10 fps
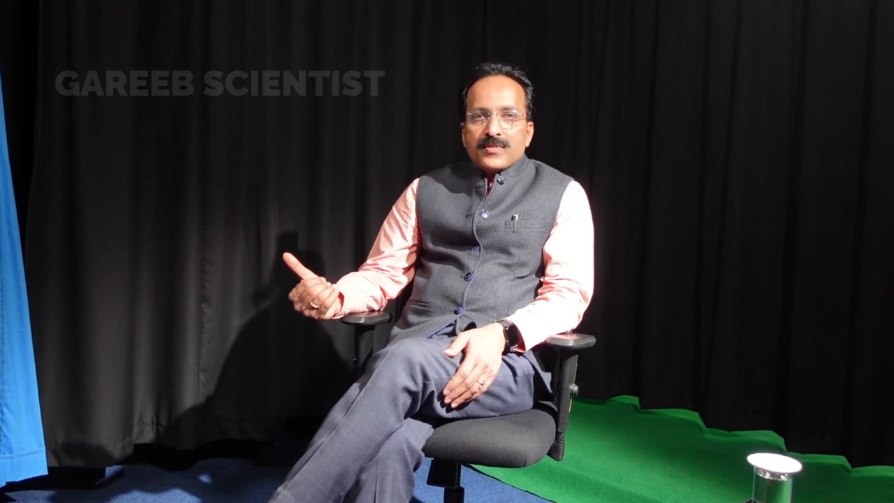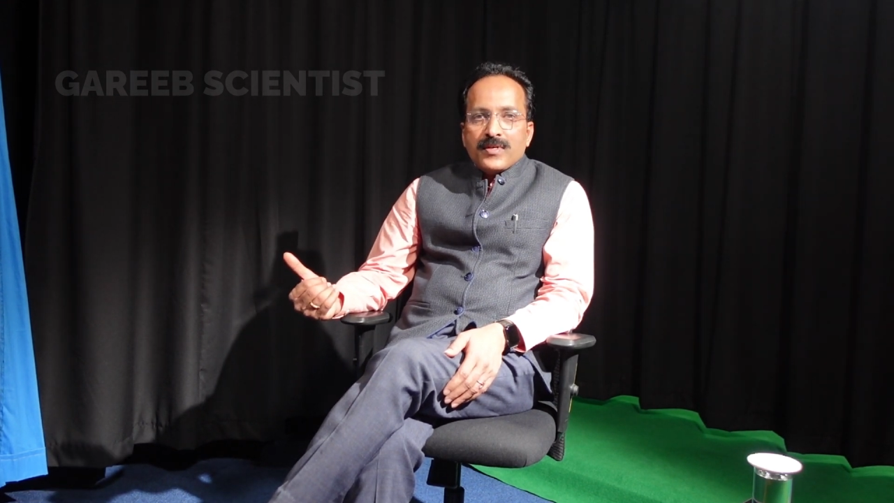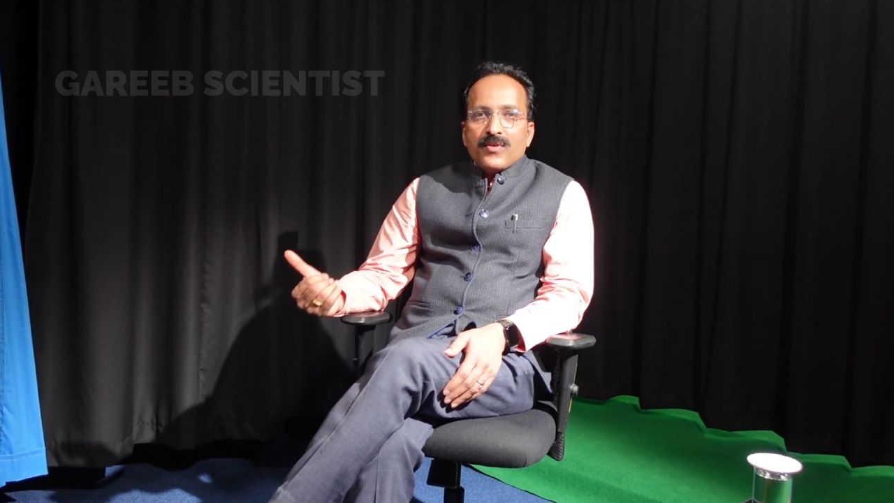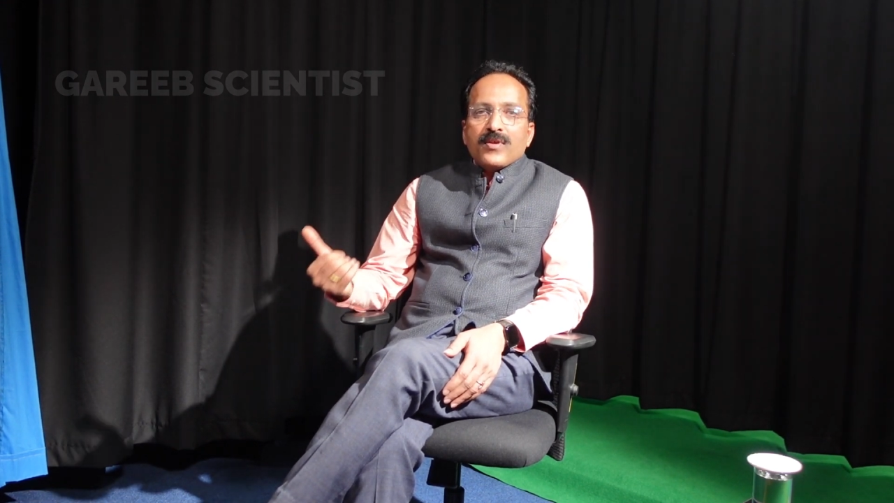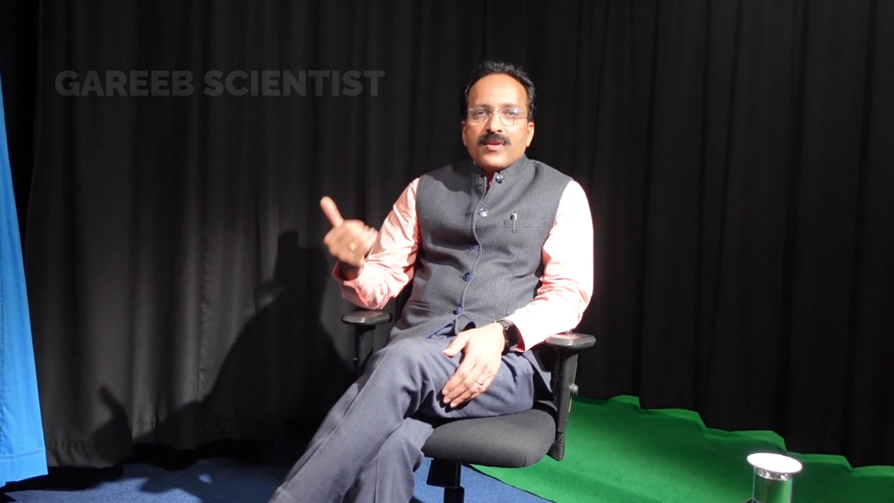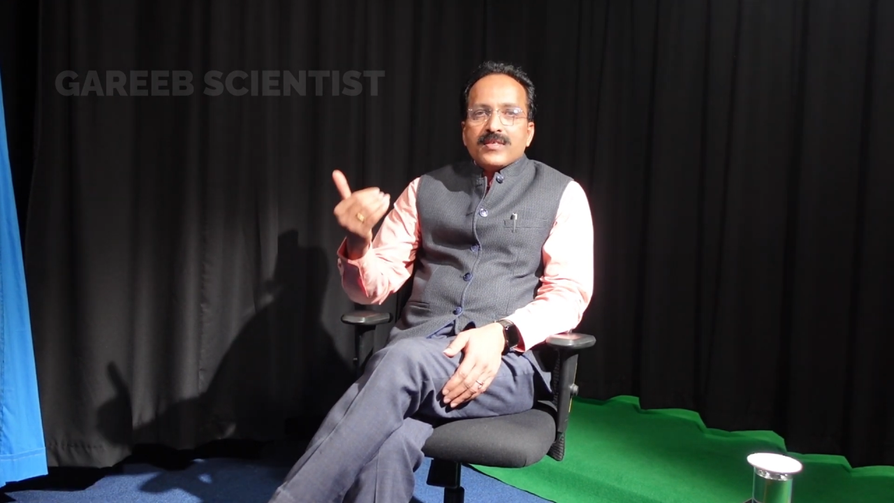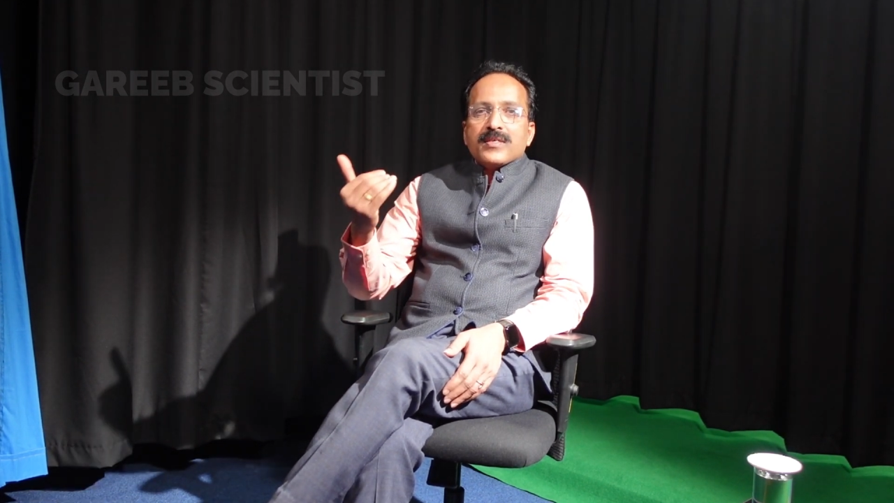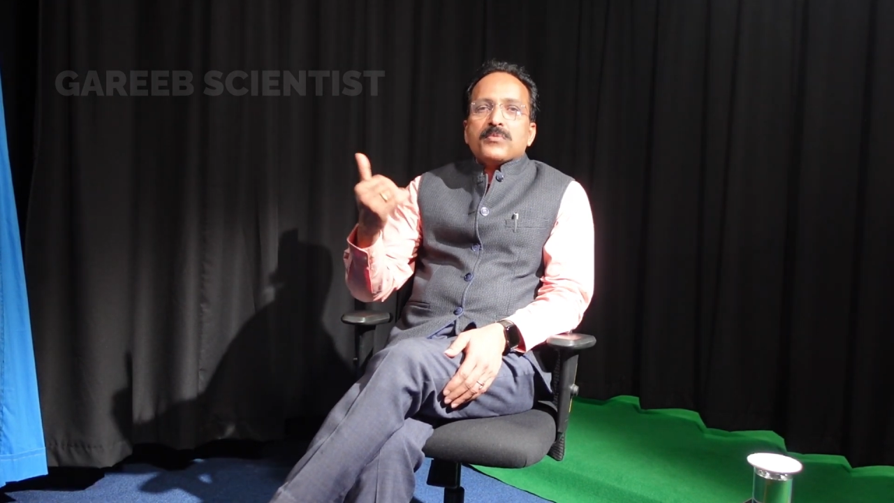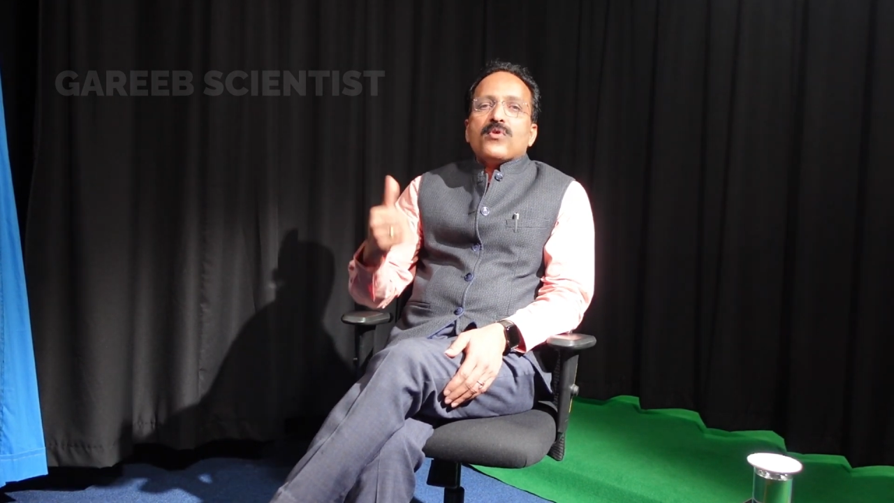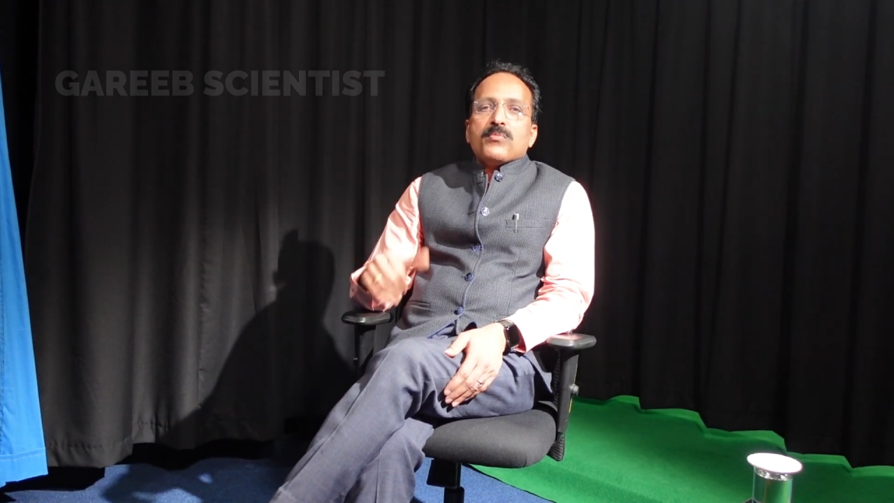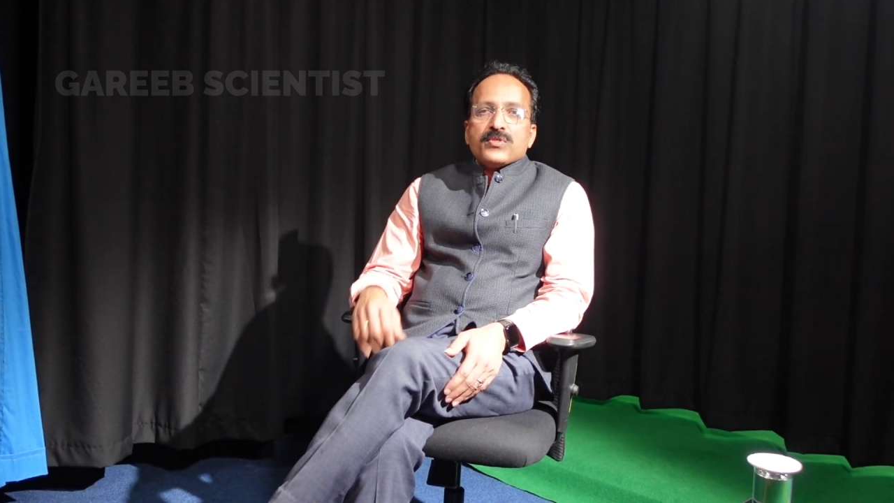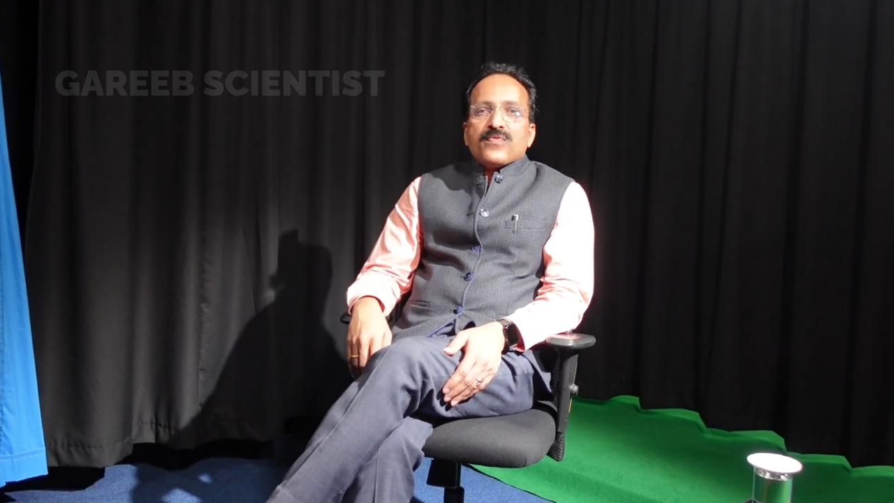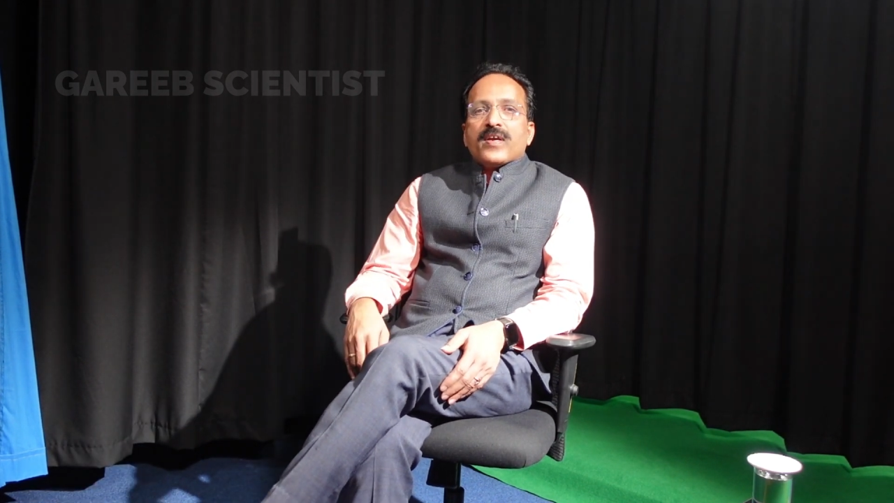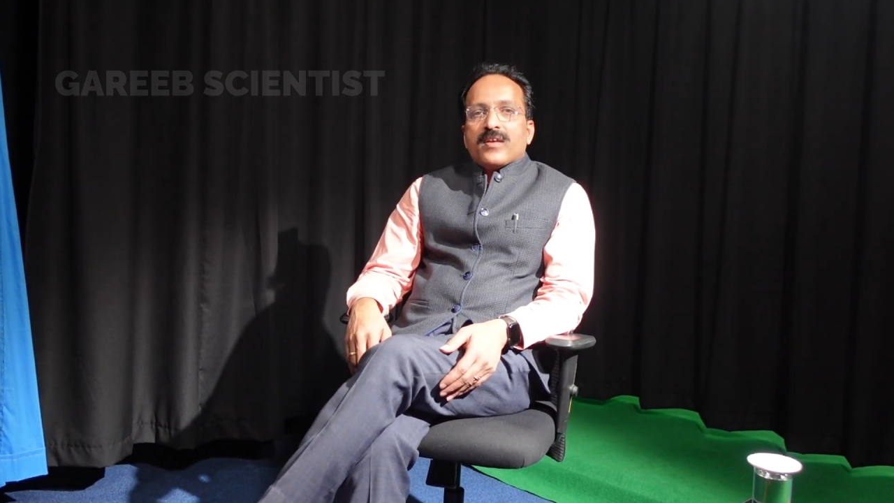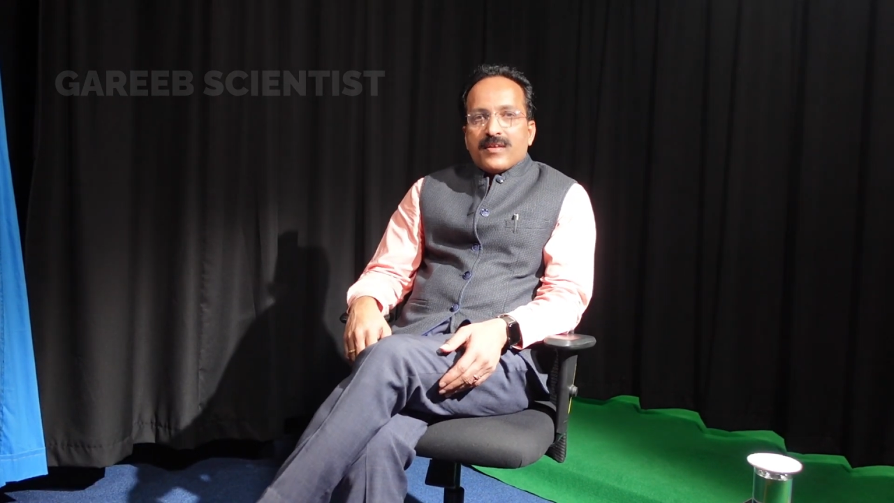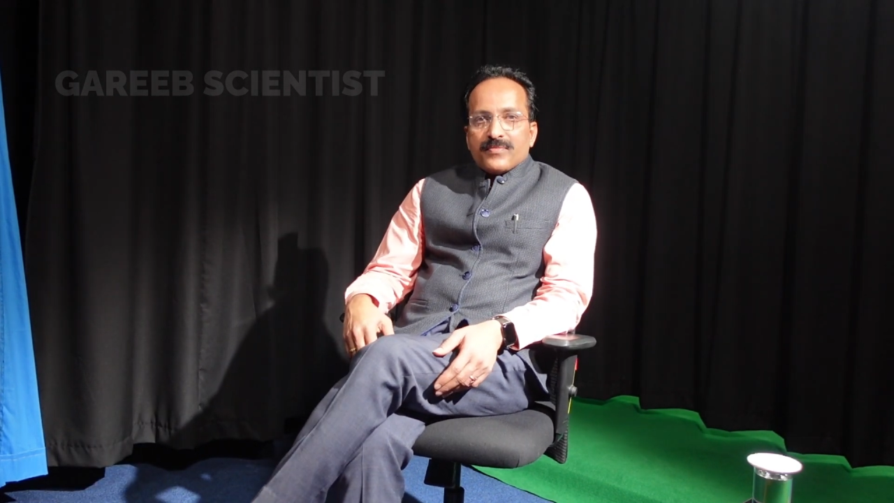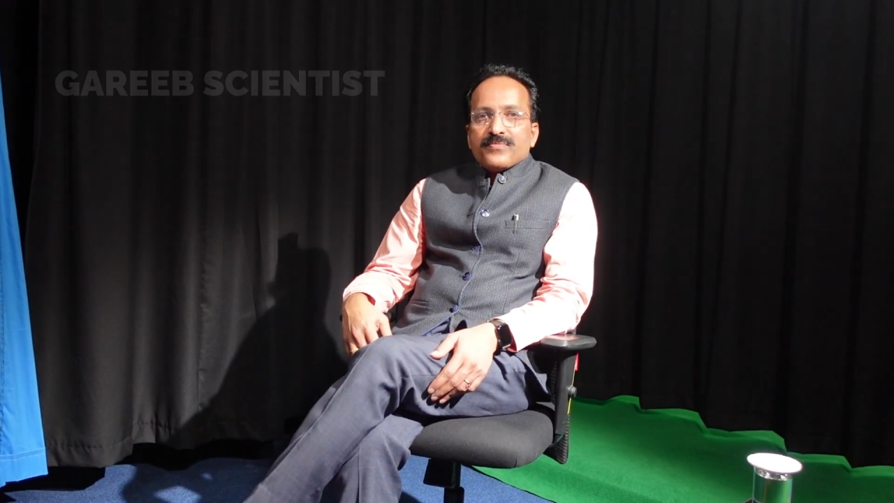it will reach up to almost 5 ton.